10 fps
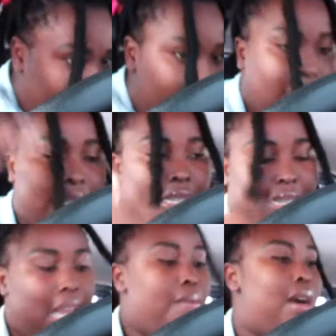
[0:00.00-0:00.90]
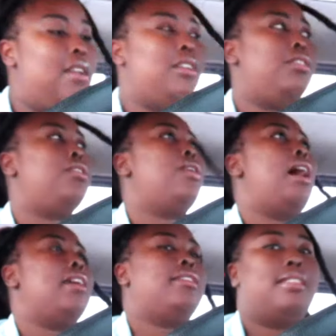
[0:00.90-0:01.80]
edited day one, so
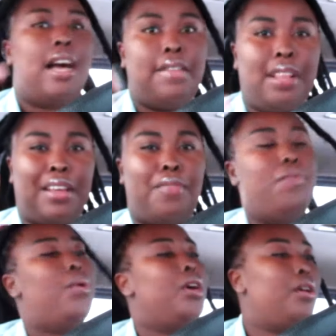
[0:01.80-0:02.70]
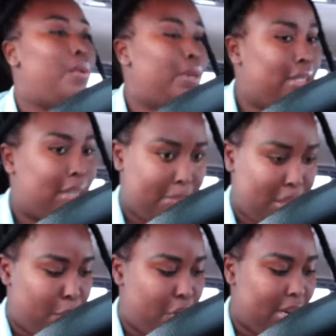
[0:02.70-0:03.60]
I still have like 4 or
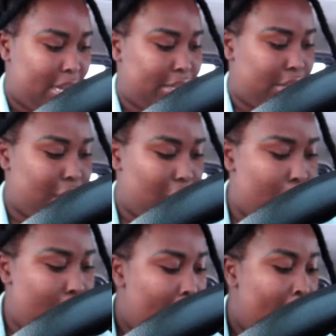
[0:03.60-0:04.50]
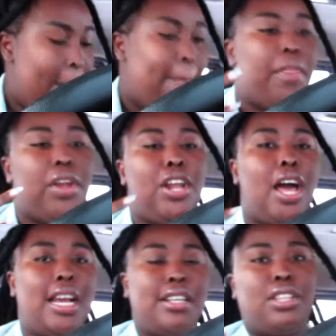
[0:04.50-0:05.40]
something more days to go, but they're
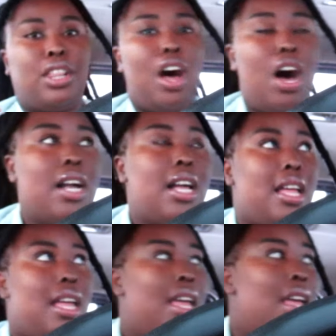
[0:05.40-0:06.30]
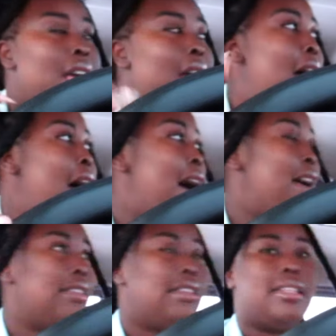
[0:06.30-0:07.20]
not as long
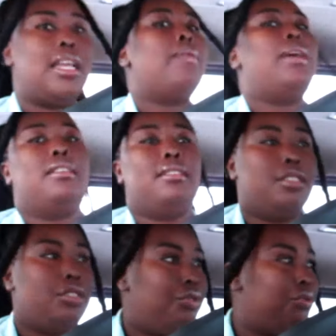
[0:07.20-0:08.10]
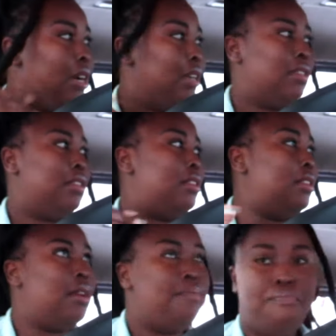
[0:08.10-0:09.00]
as day one, trust.
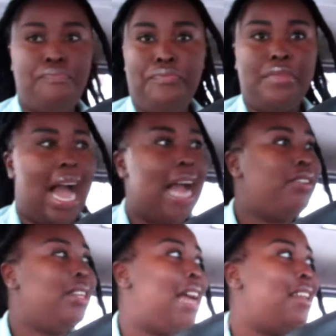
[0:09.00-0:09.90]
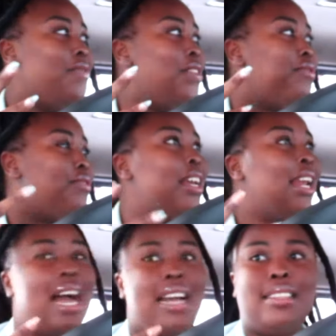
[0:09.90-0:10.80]
Actually, I didn't even
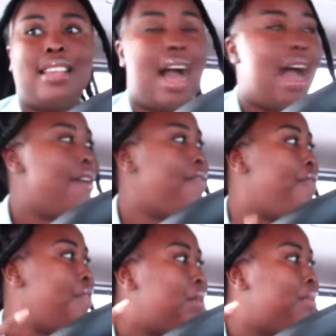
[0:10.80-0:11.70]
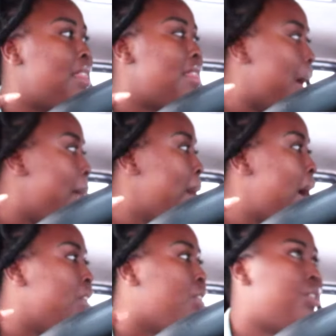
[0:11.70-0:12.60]
realize I filmed that
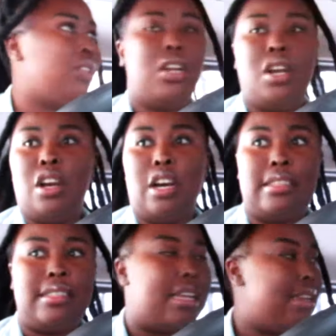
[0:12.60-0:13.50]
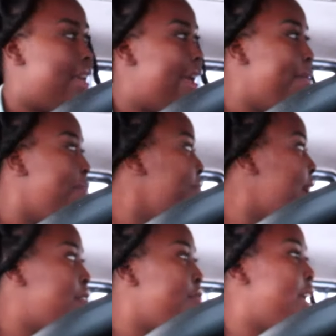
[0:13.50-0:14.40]
much on Sunday.
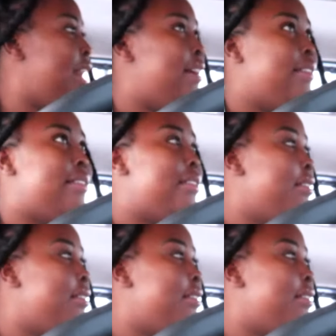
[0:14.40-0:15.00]
I didn't realize